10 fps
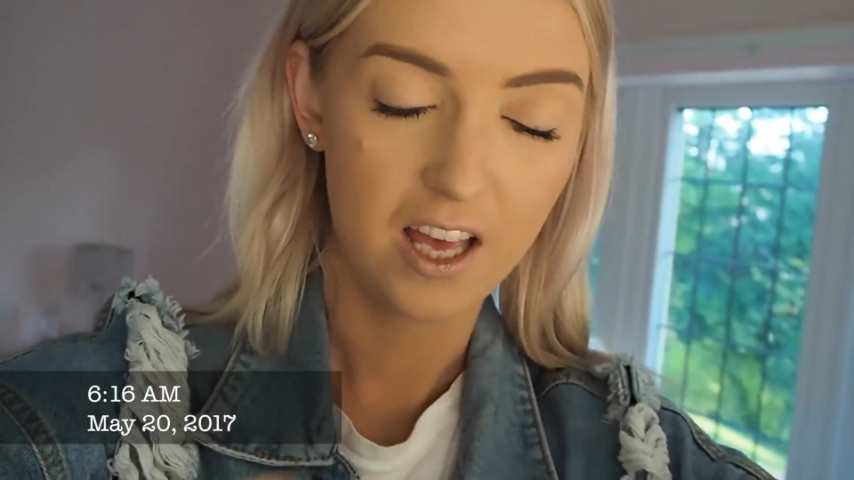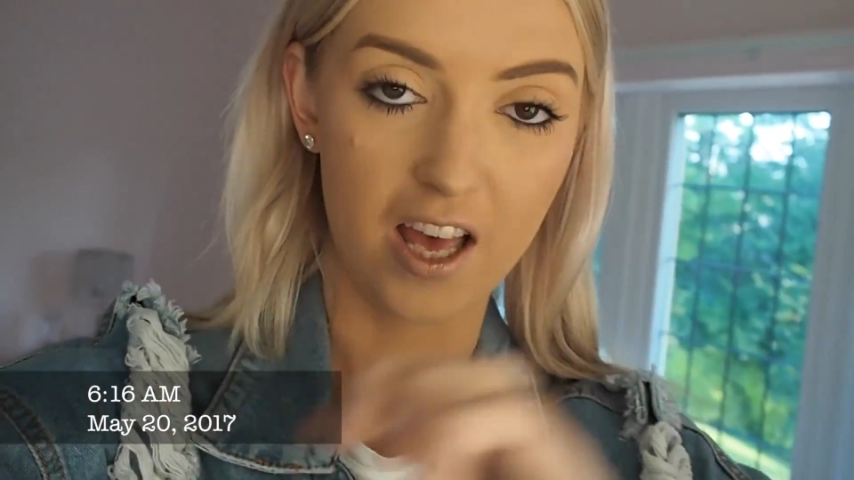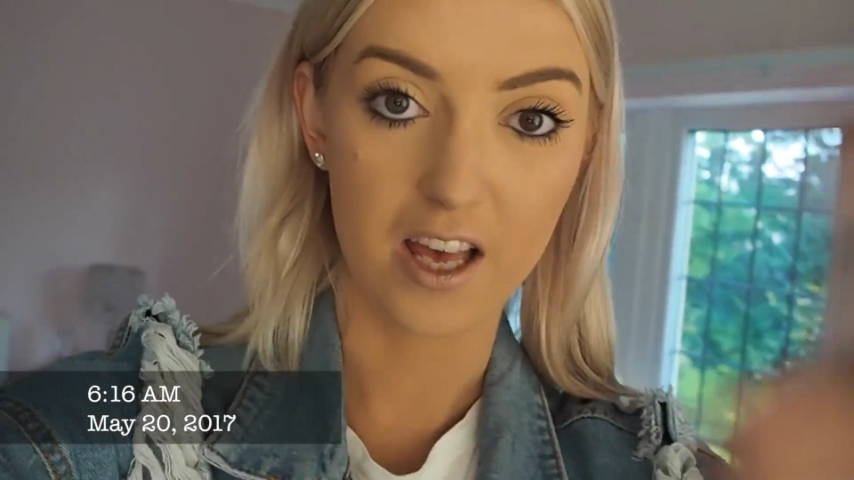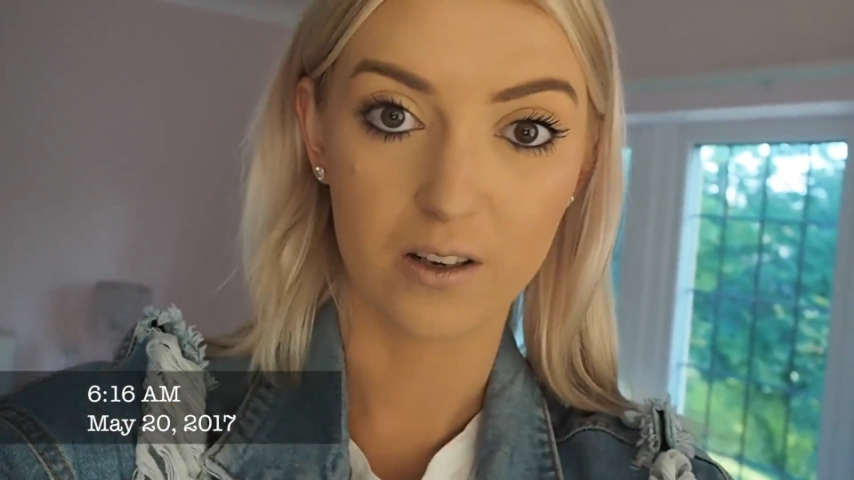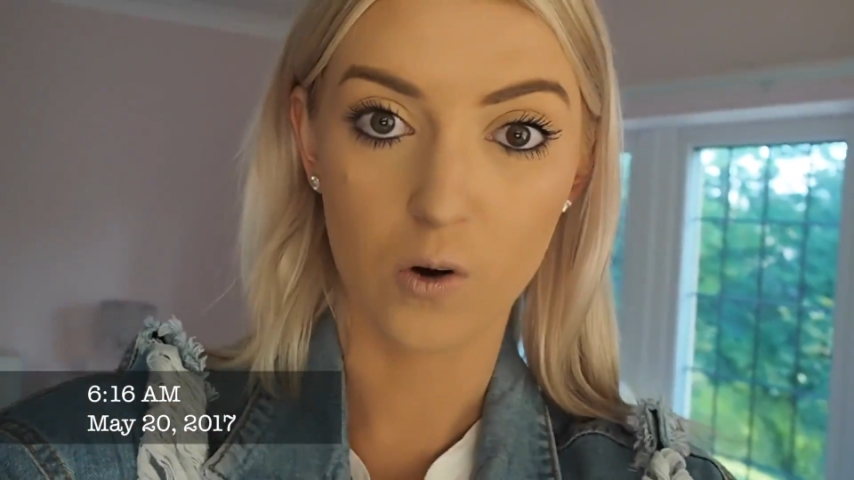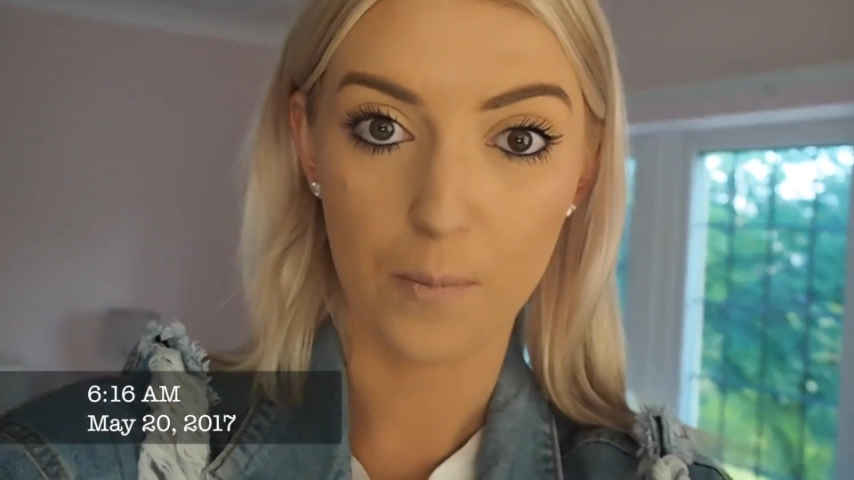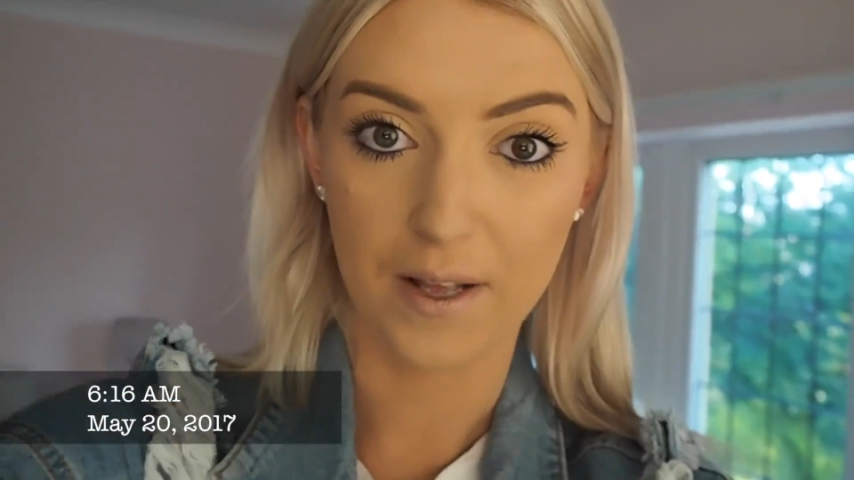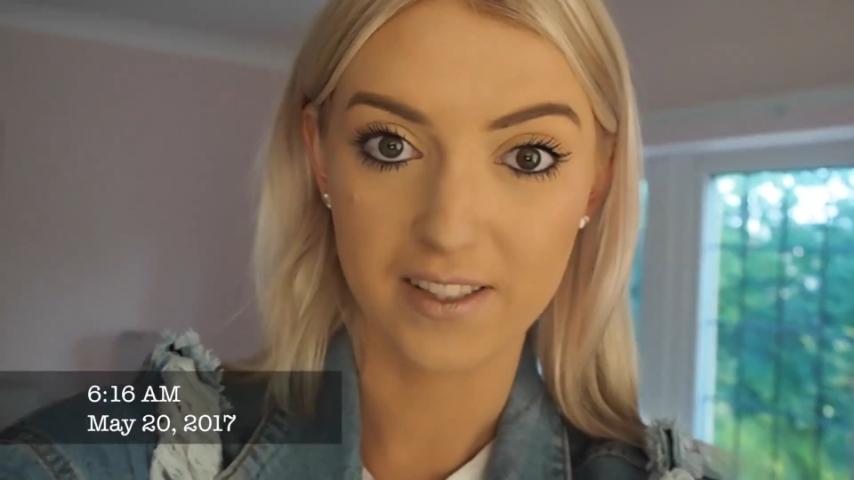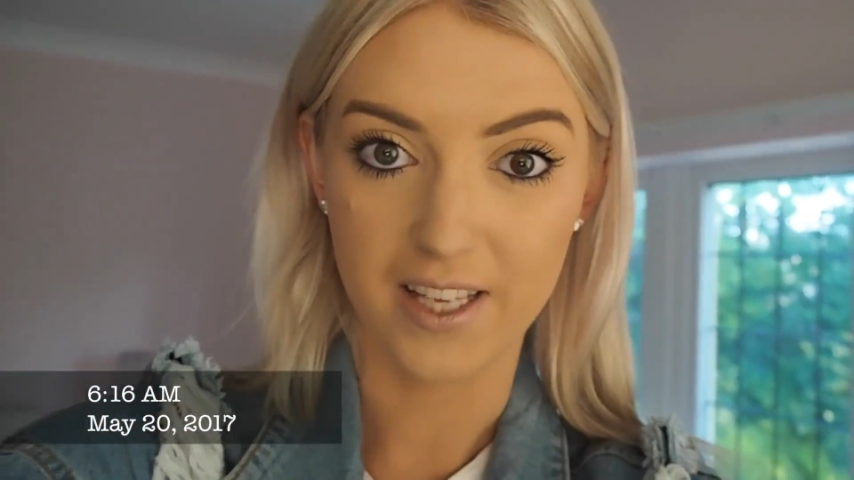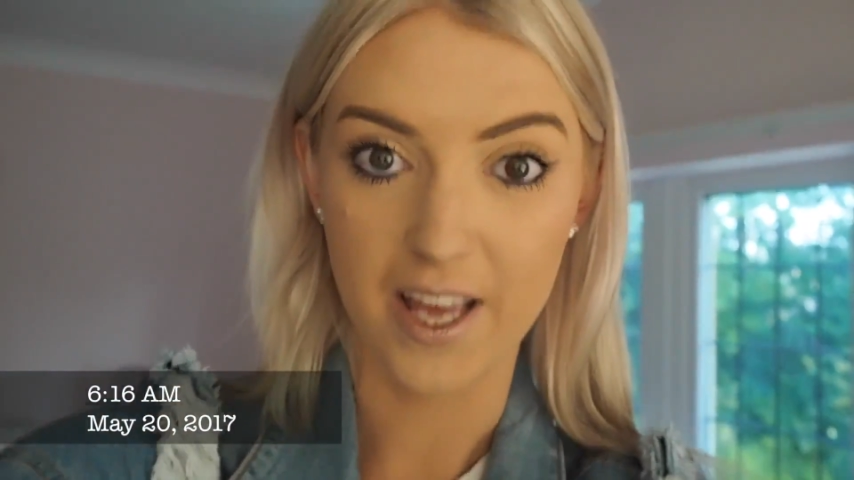
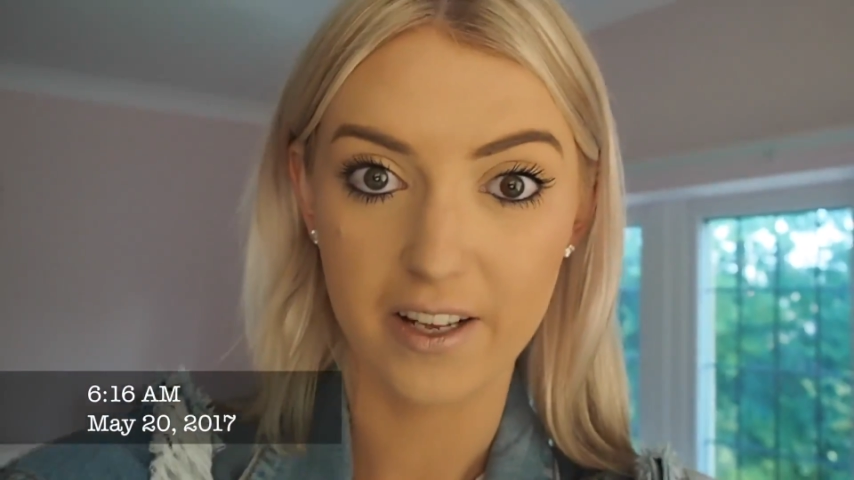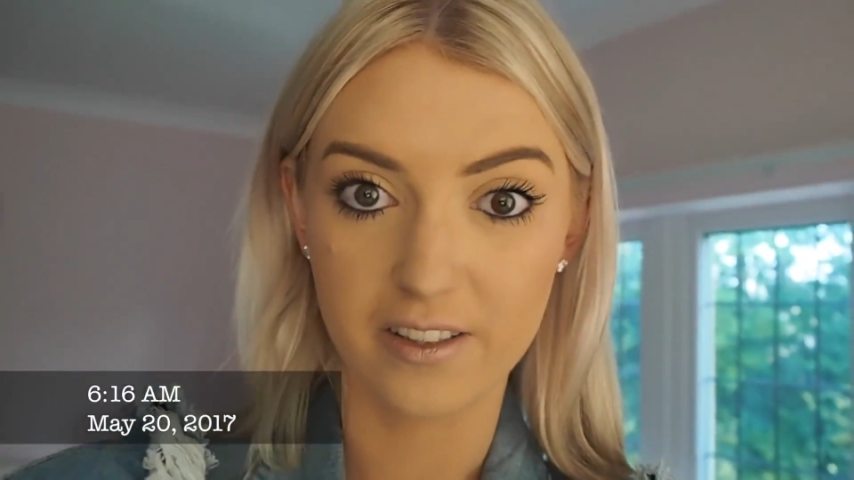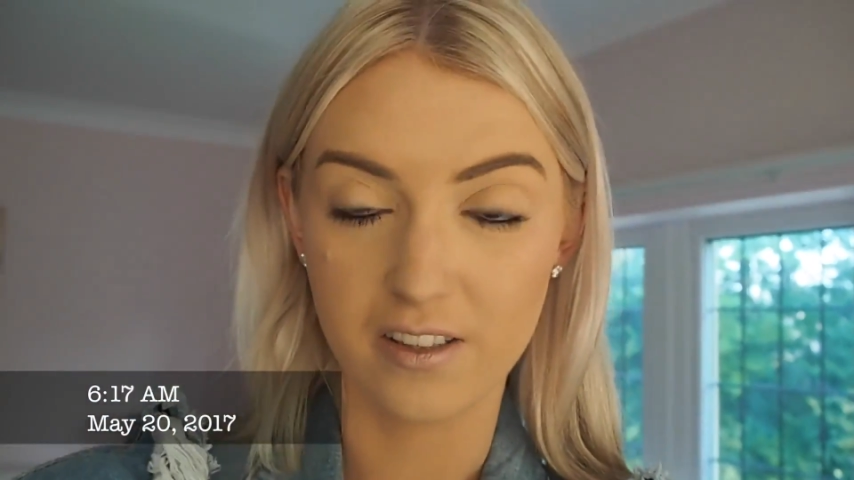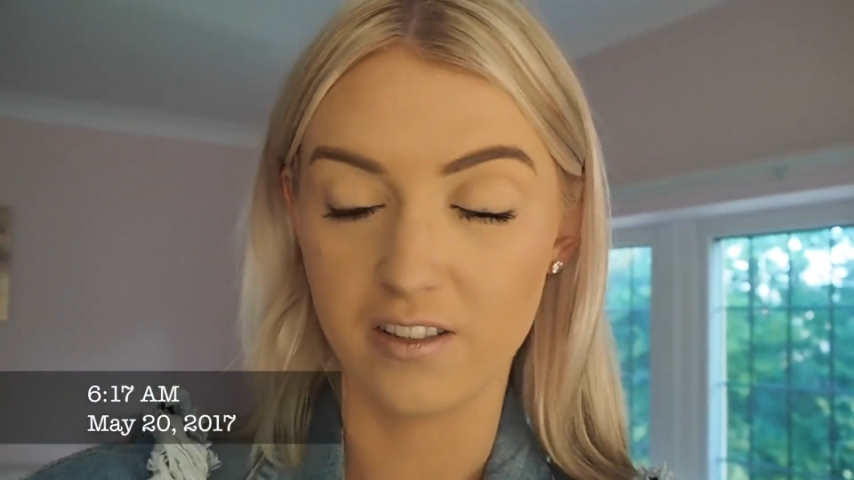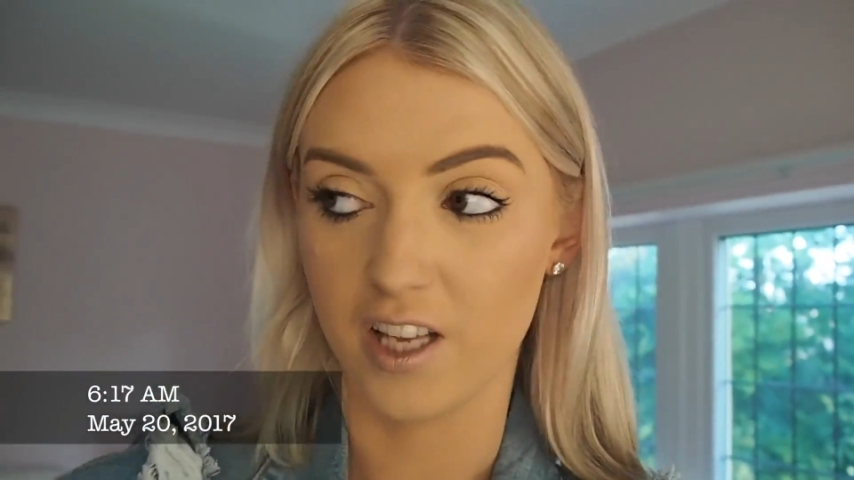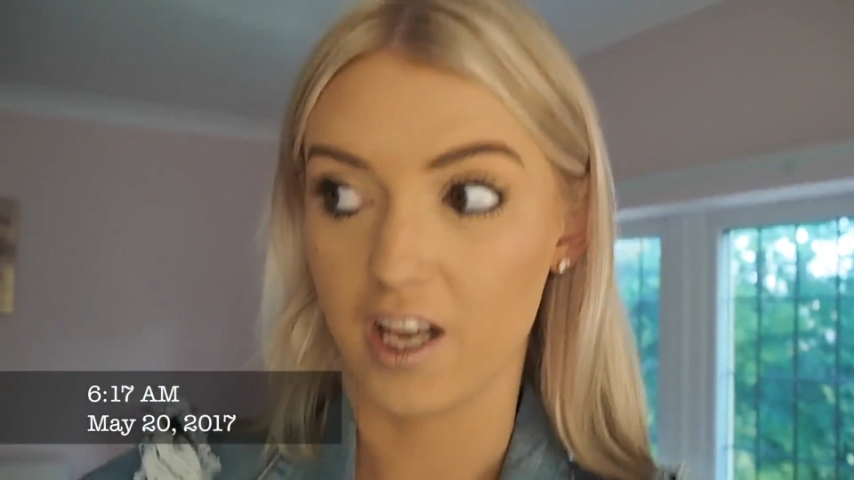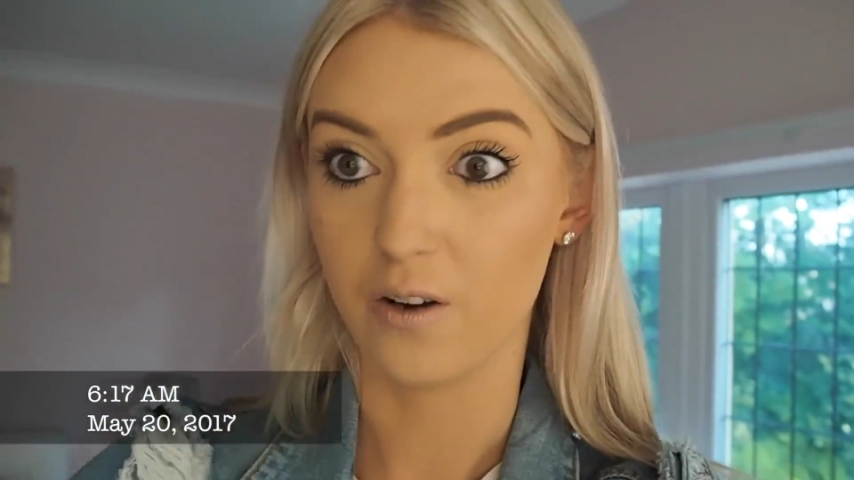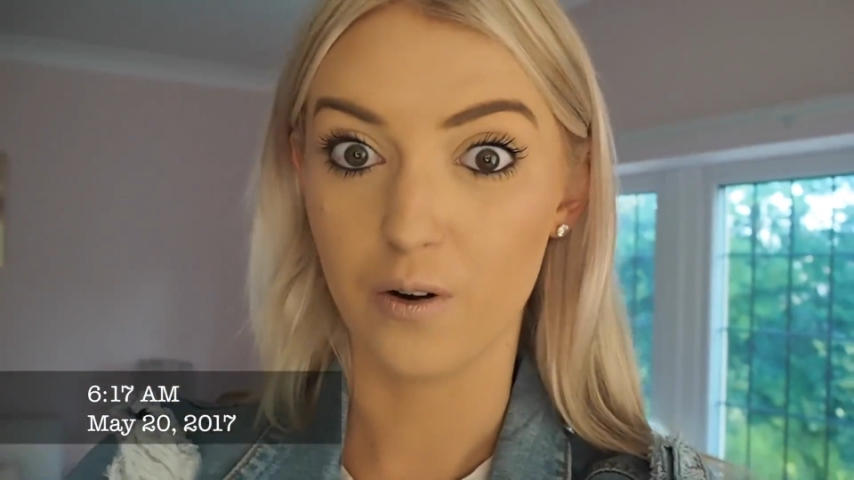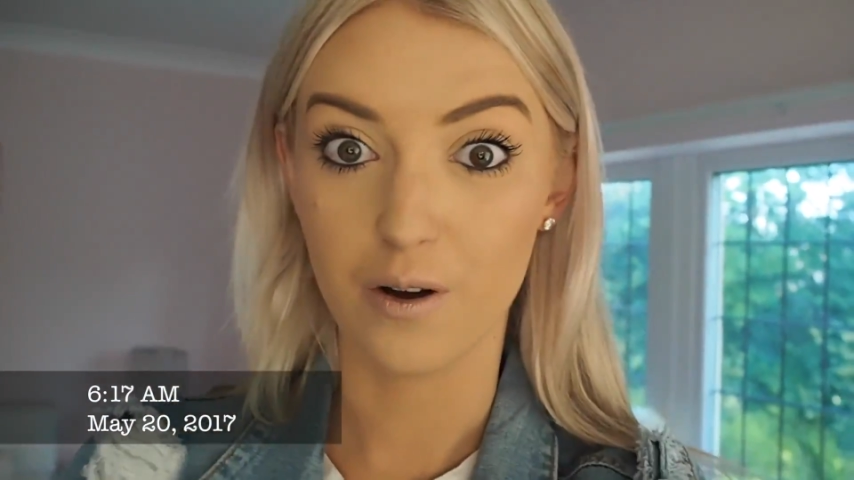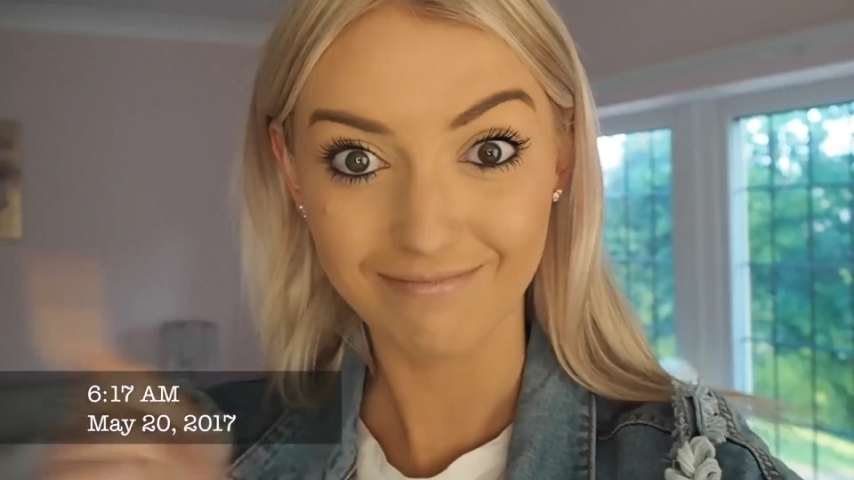6:15,
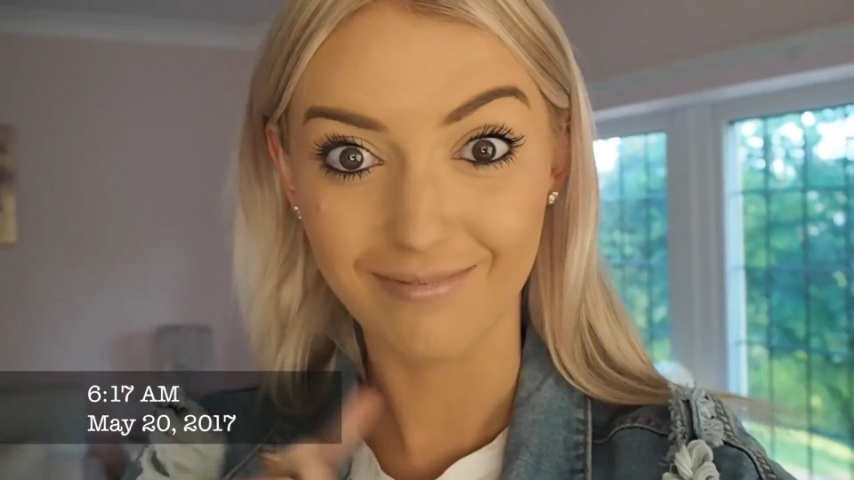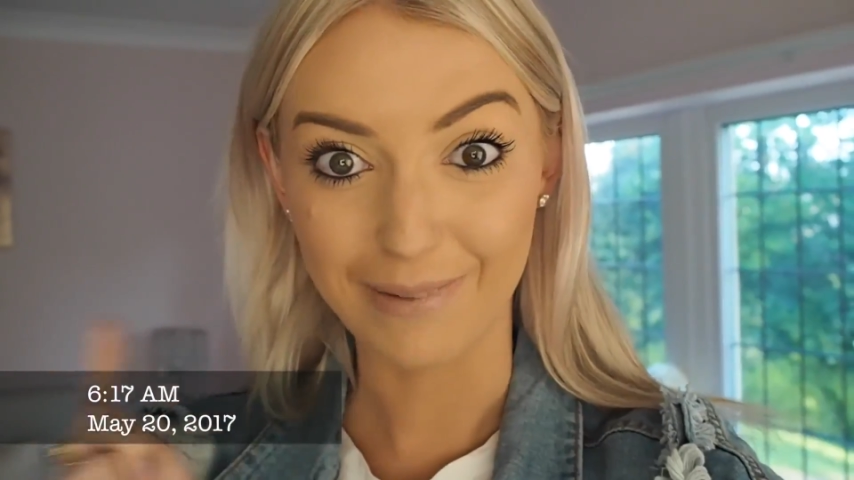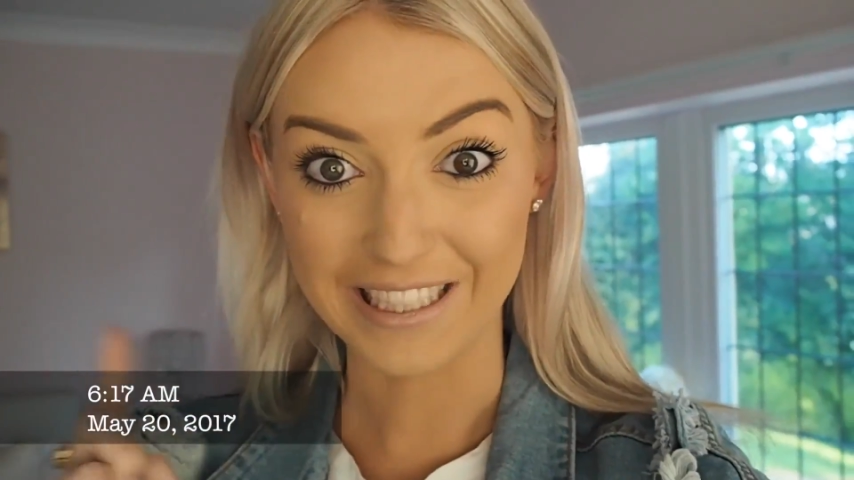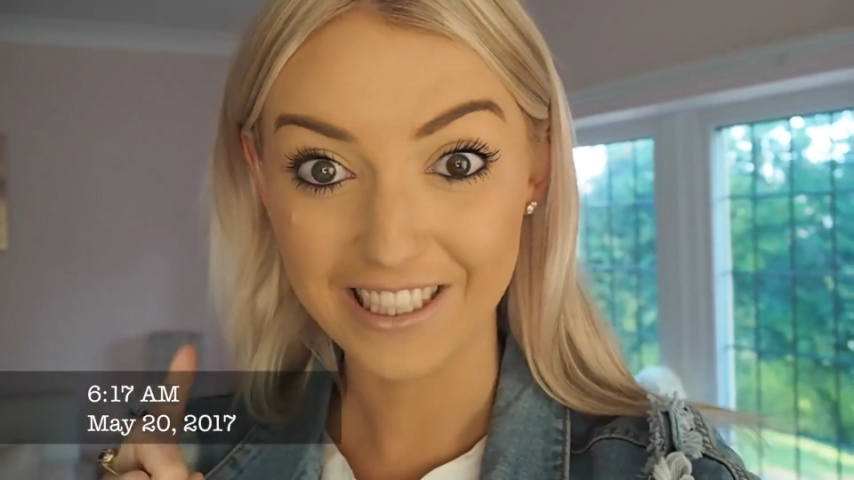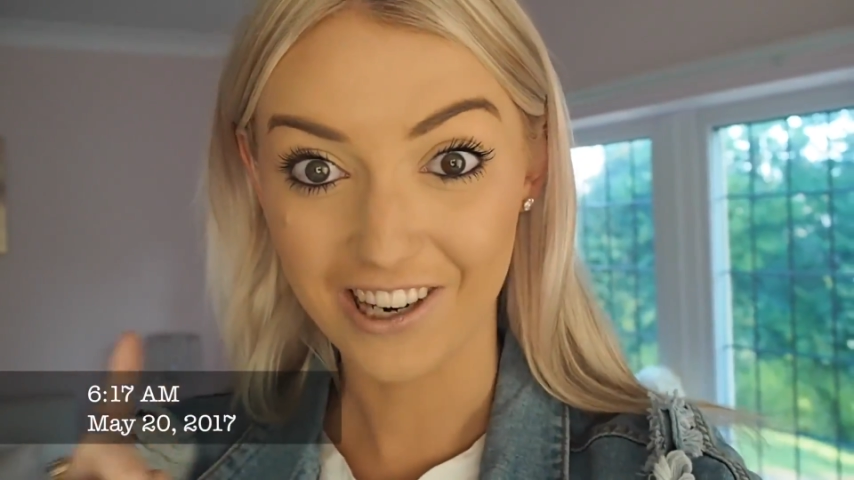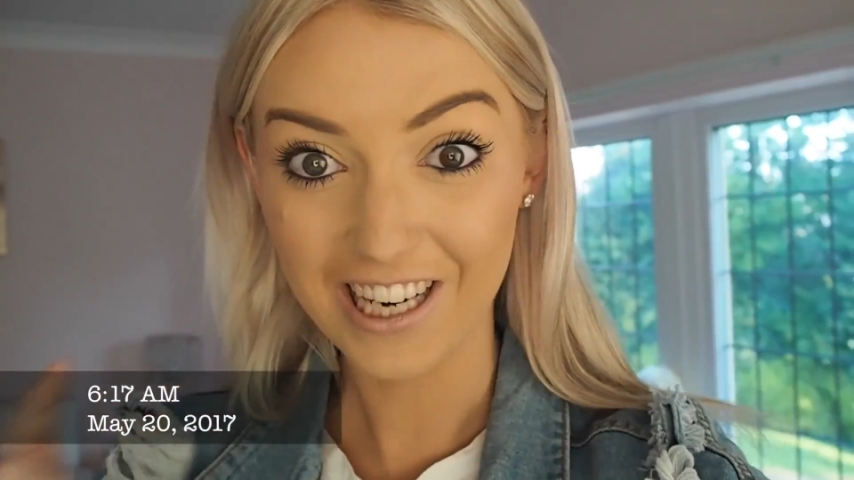so better get